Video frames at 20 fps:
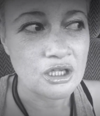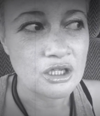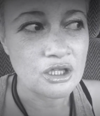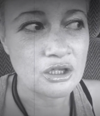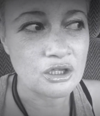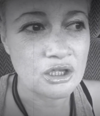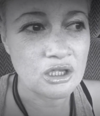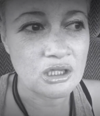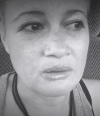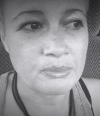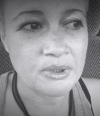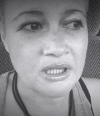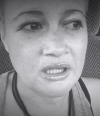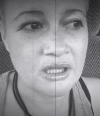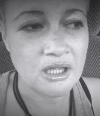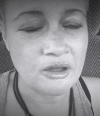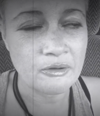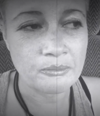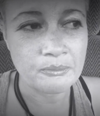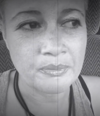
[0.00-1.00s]
You could be,
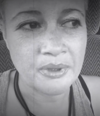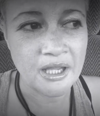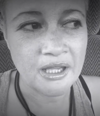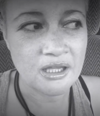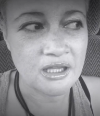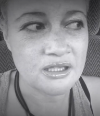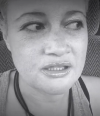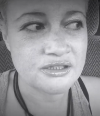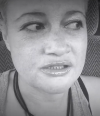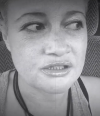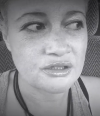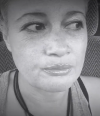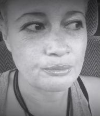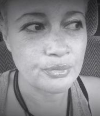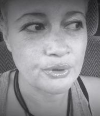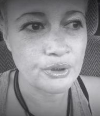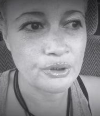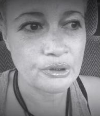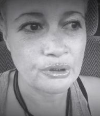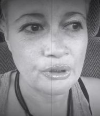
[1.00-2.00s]
come back as a
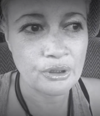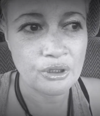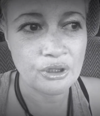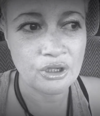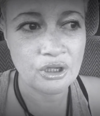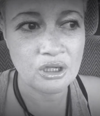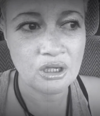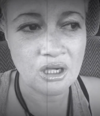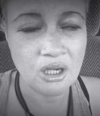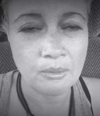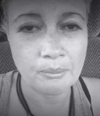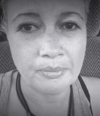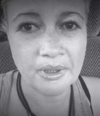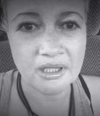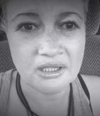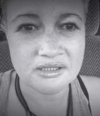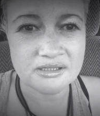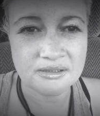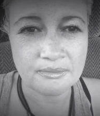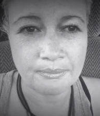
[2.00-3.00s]
bird, you could come
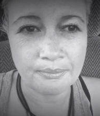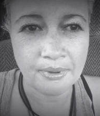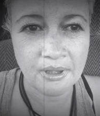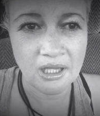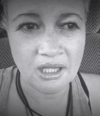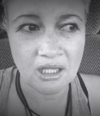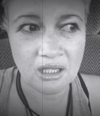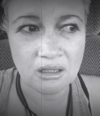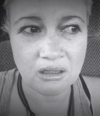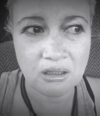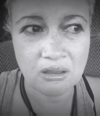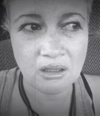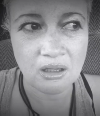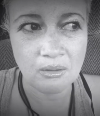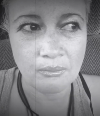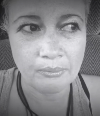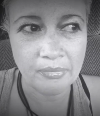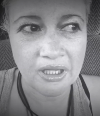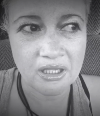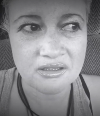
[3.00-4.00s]
back as a bee, you could
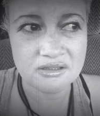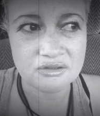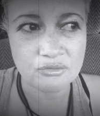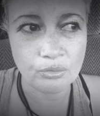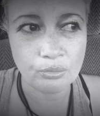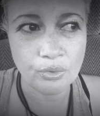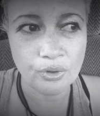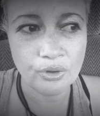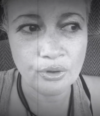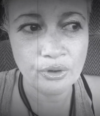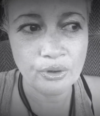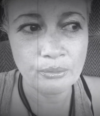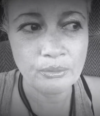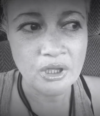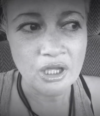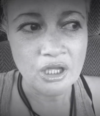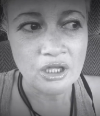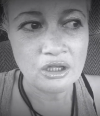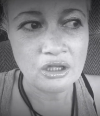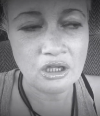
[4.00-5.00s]
come back as a worm,
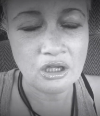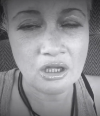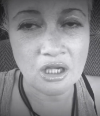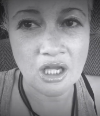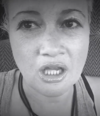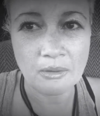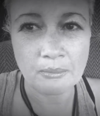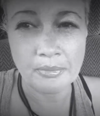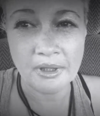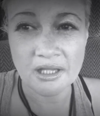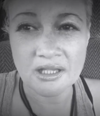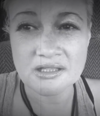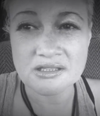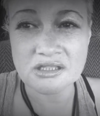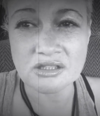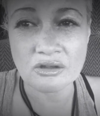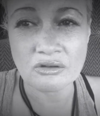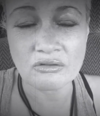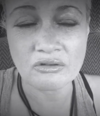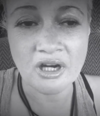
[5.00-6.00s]
you could come back
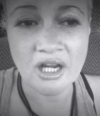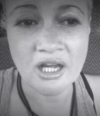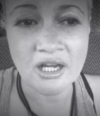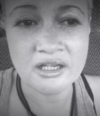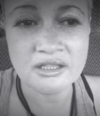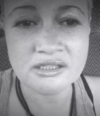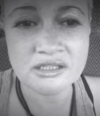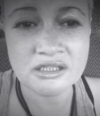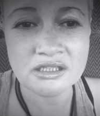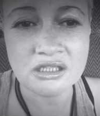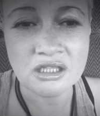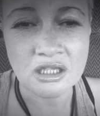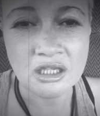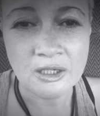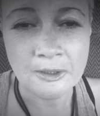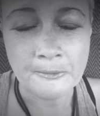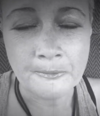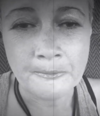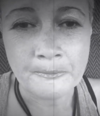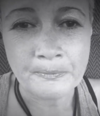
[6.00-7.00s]
as the grass.
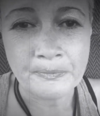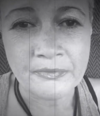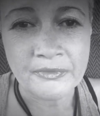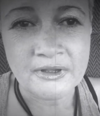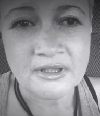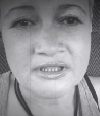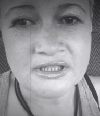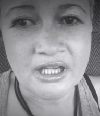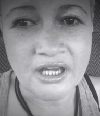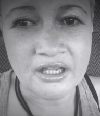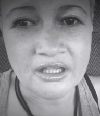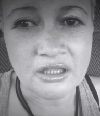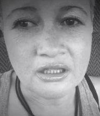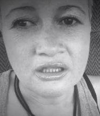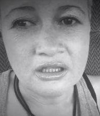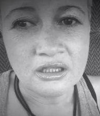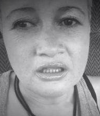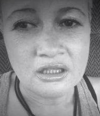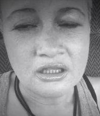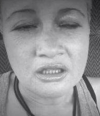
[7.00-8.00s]
So
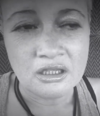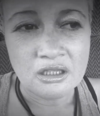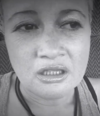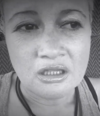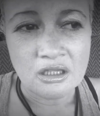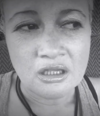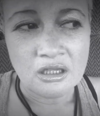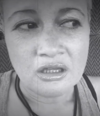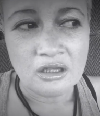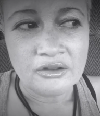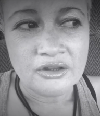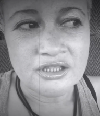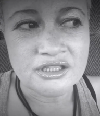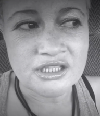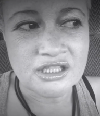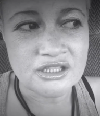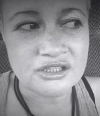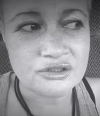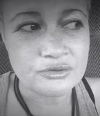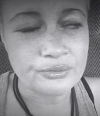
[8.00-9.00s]

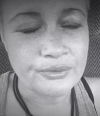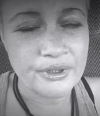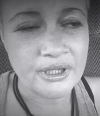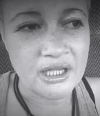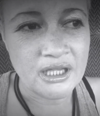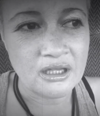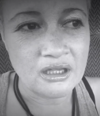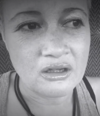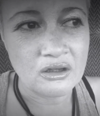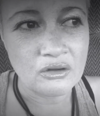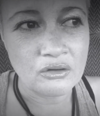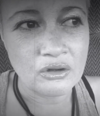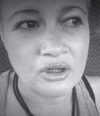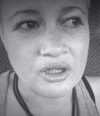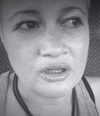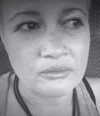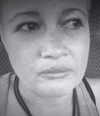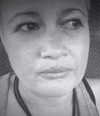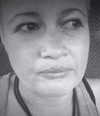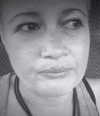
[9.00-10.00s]
this is where
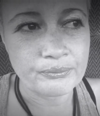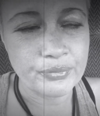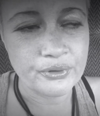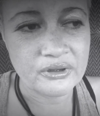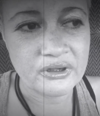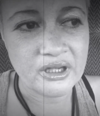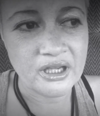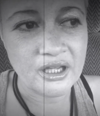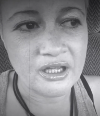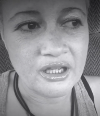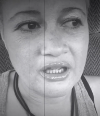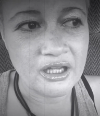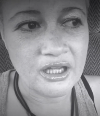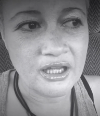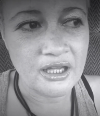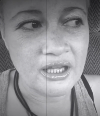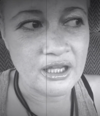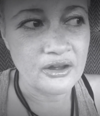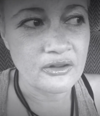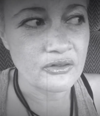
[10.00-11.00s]
like Buddha
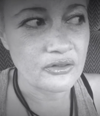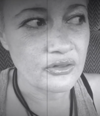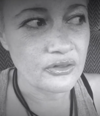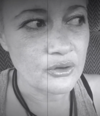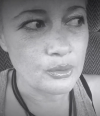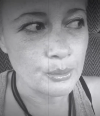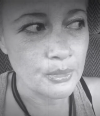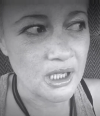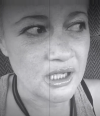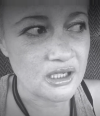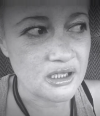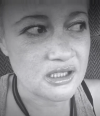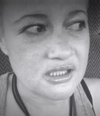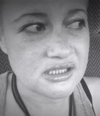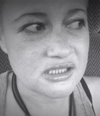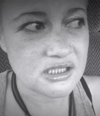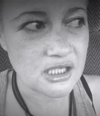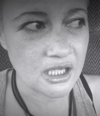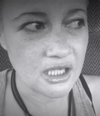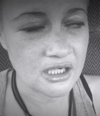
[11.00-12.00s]
and the
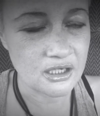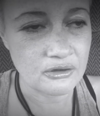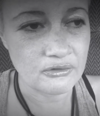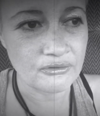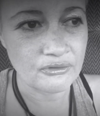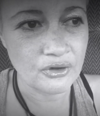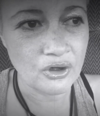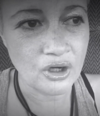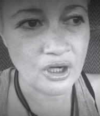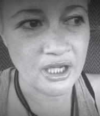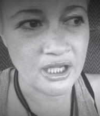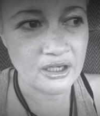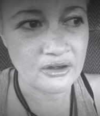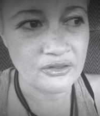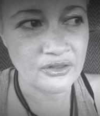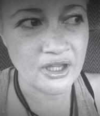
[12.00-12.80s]
monks had it right.